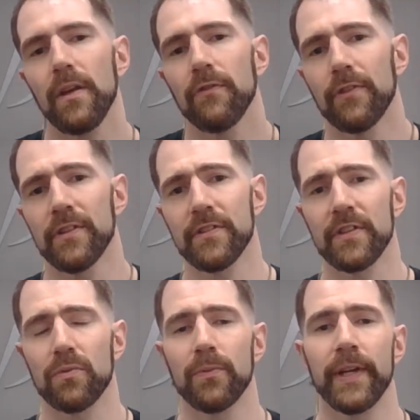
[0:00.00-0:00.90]
For
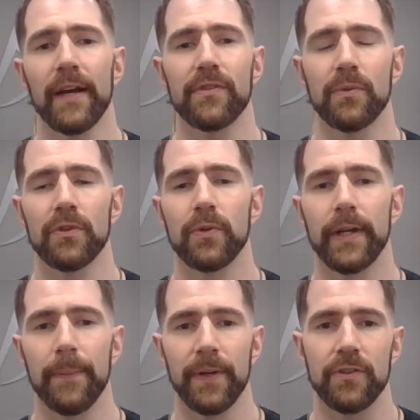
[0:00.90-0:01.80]
instance, when we have someone do a
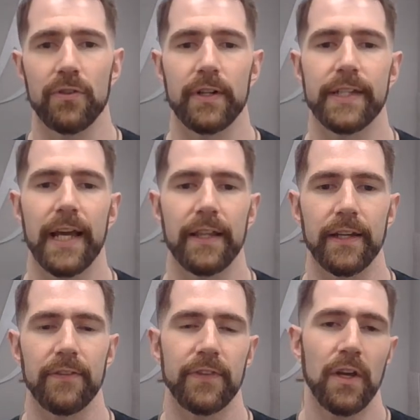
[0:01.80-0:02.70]
hip hinge or a
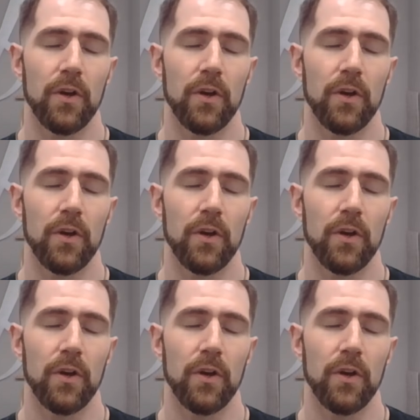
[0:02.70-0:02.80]
deadlift,